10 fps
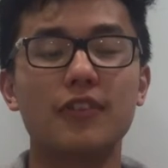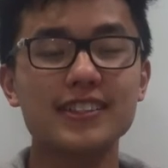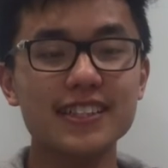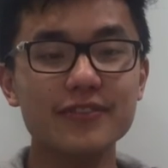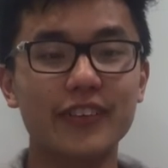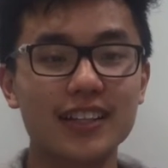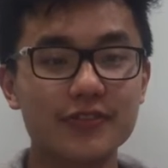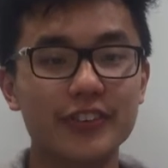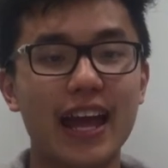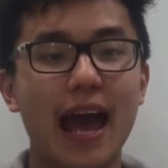Raising
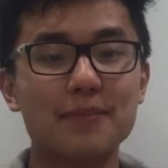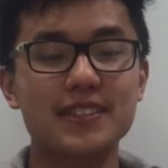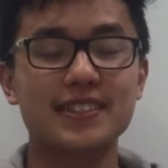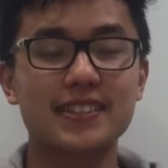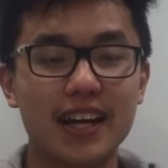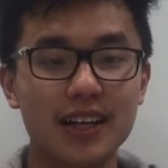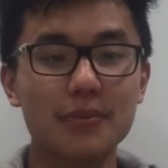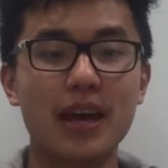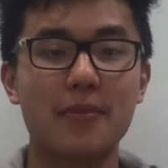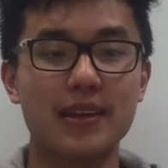funds for the app to start up
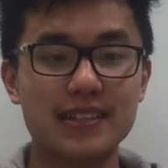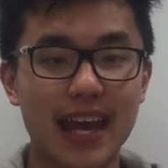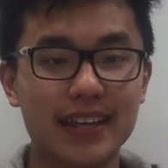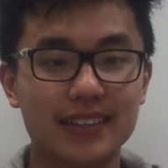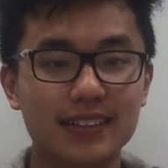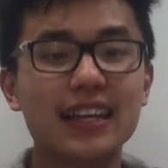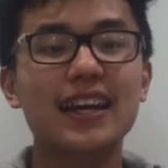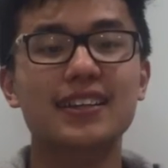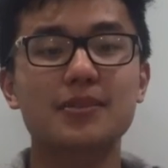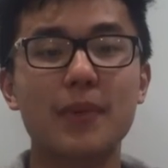and maintain it
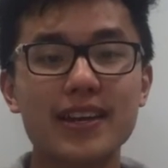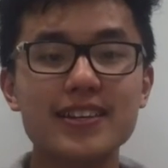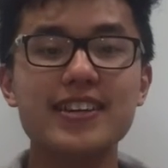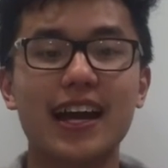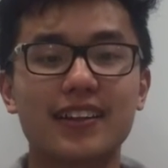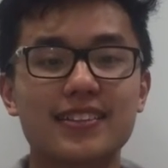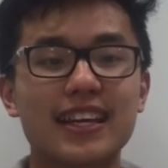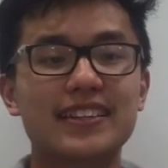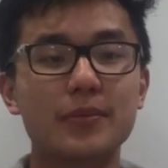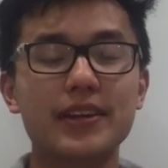is a major challenge,
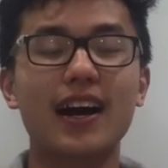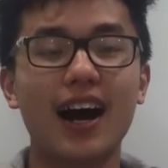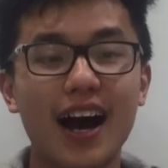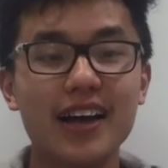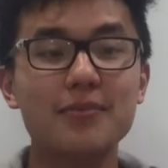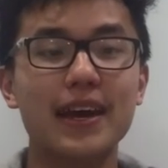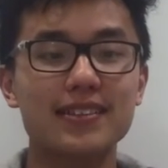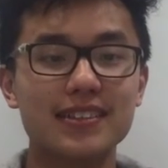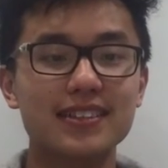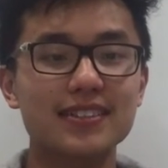as there will be high
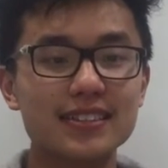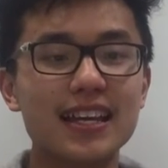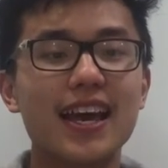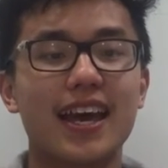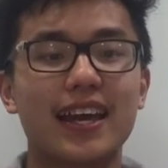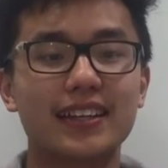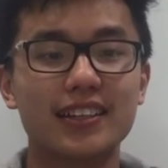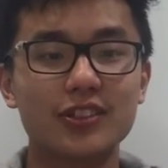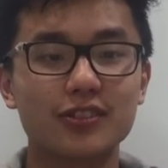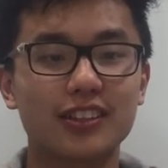maintenance and
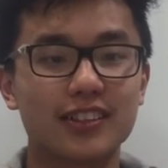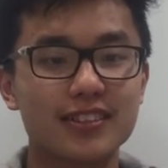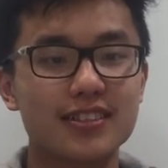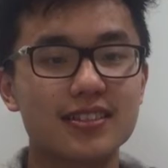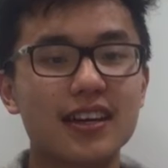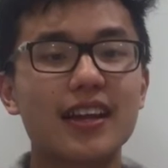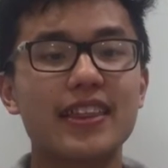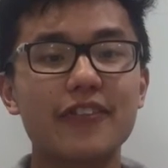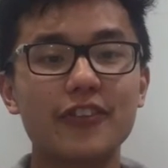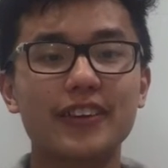initial costs.
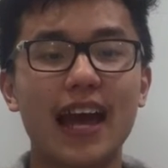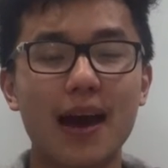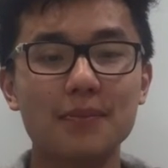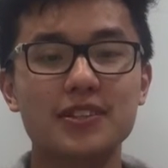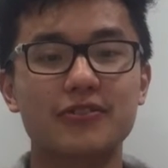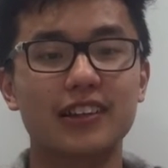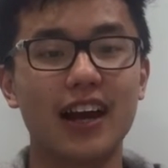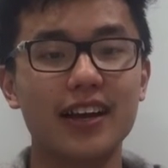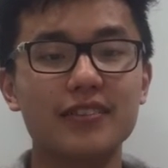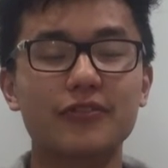Therefore, the app is
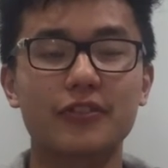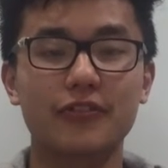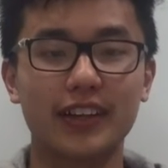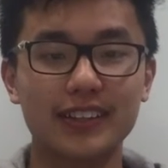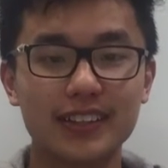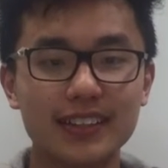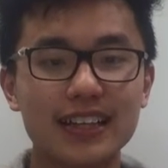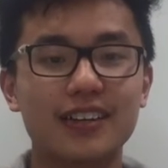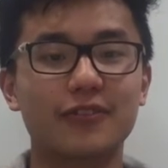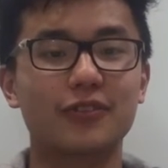reliant through funding
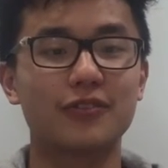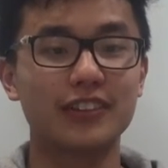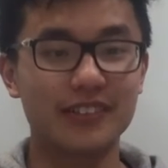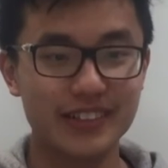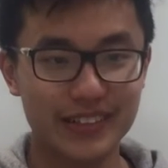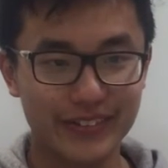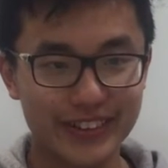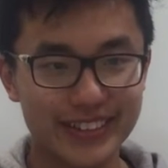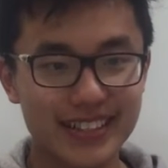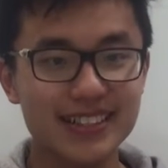through
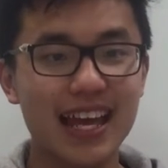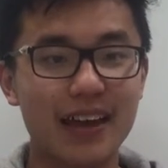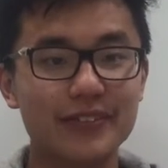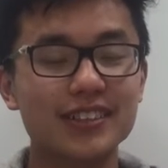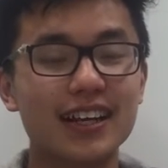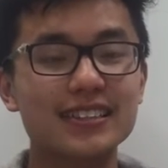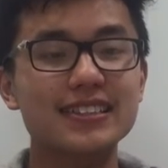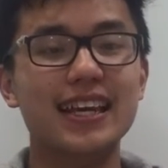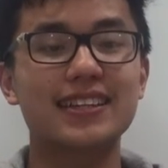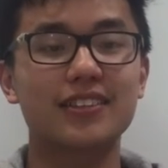universities,
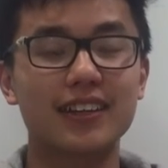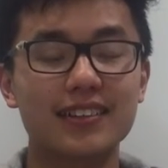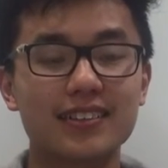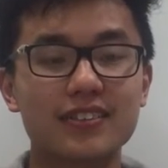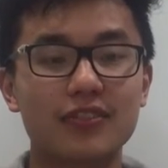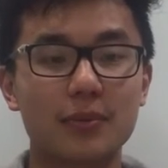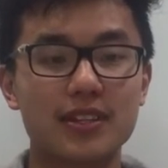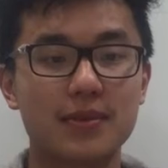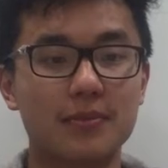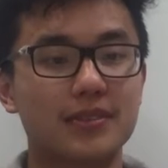advertisers, and donations from
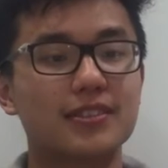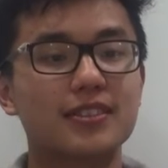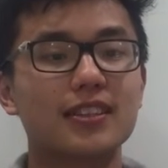its members.